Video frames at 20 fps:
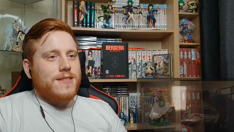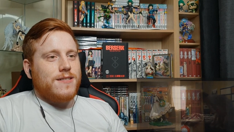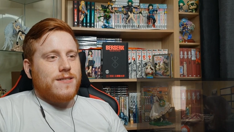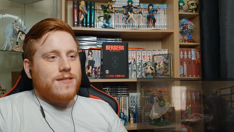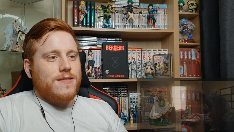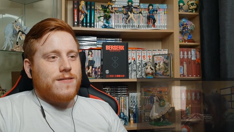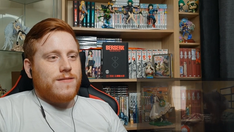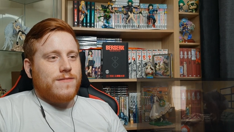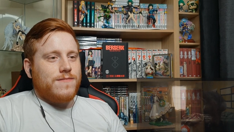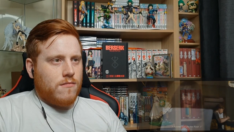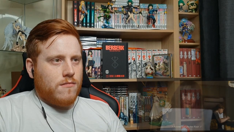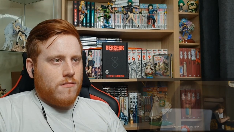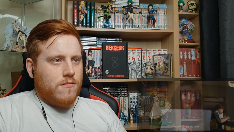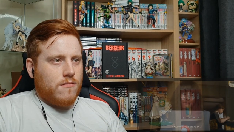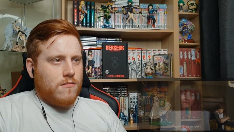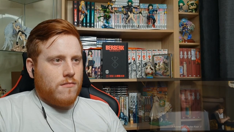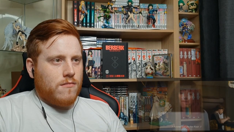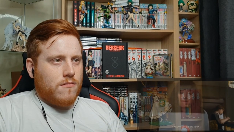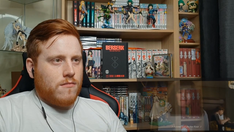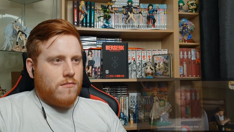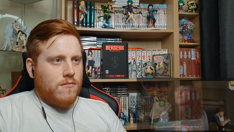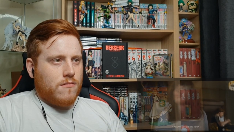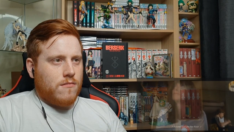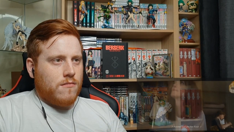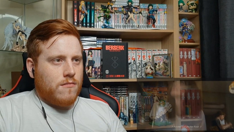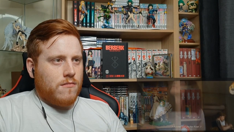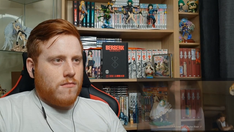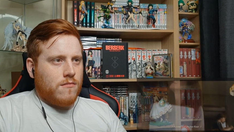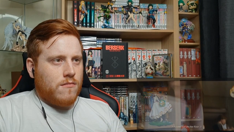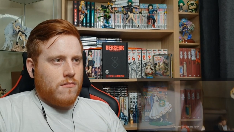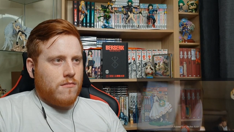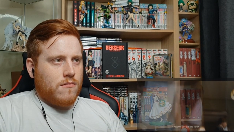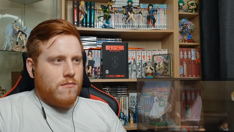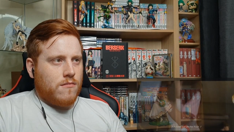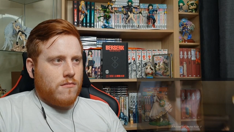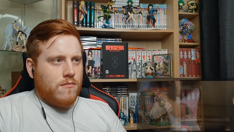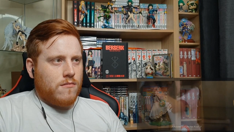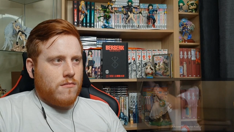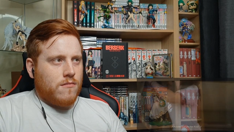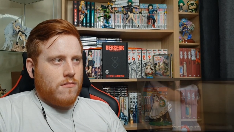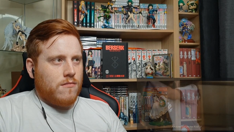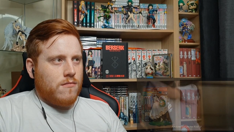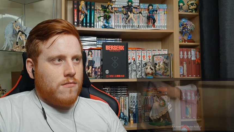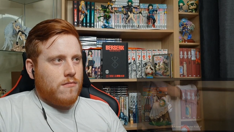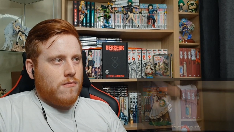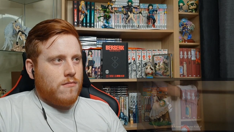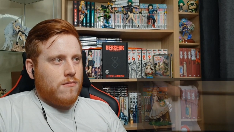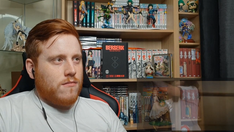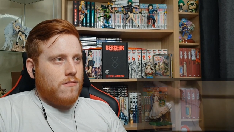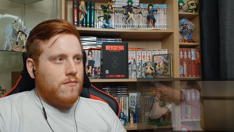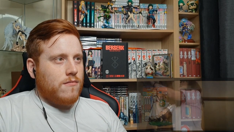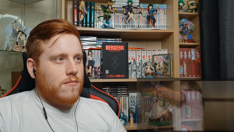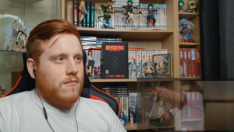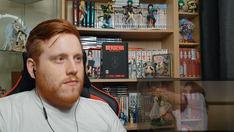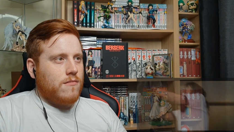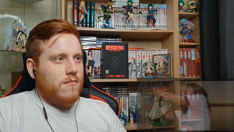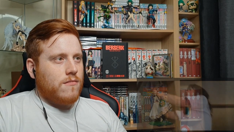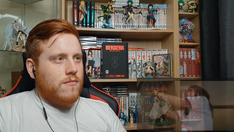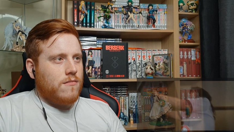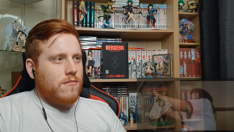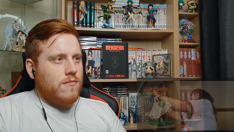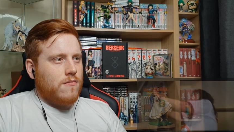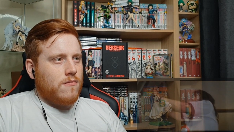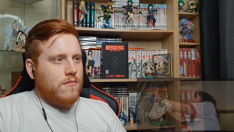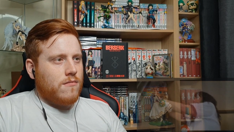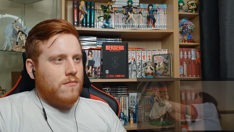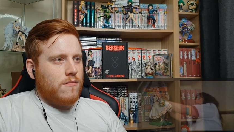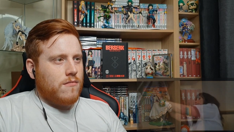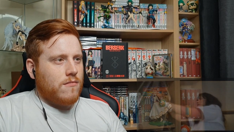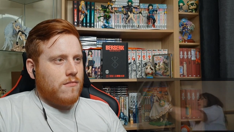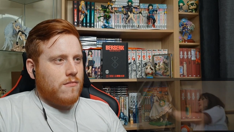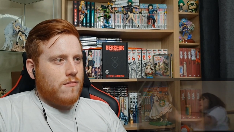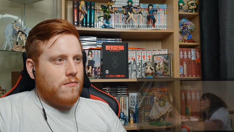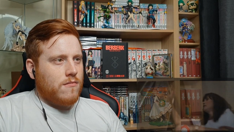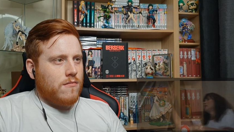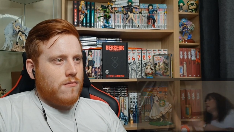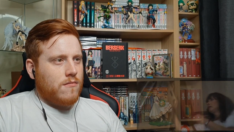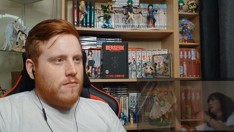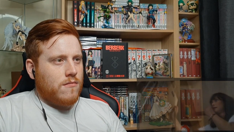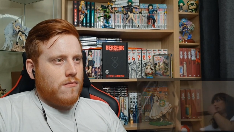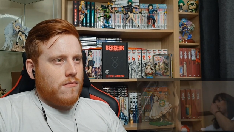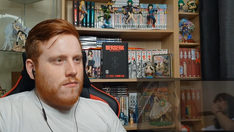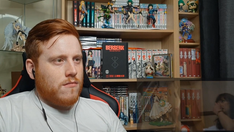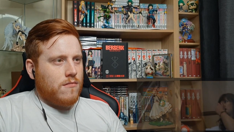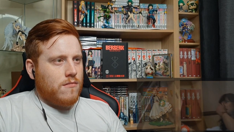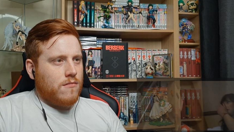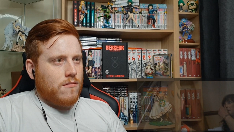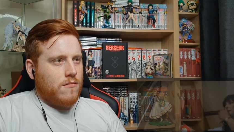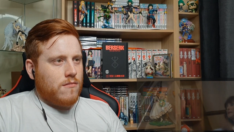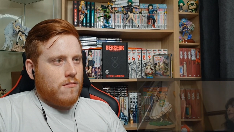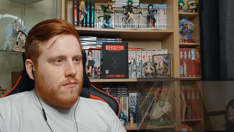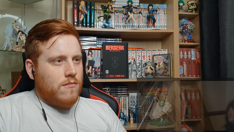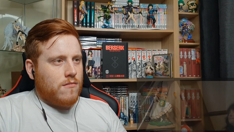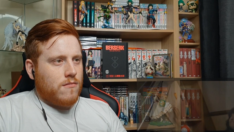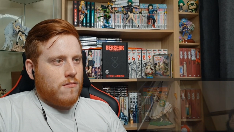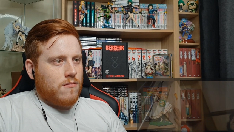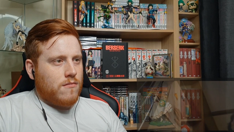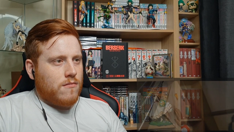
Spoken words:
[no speech]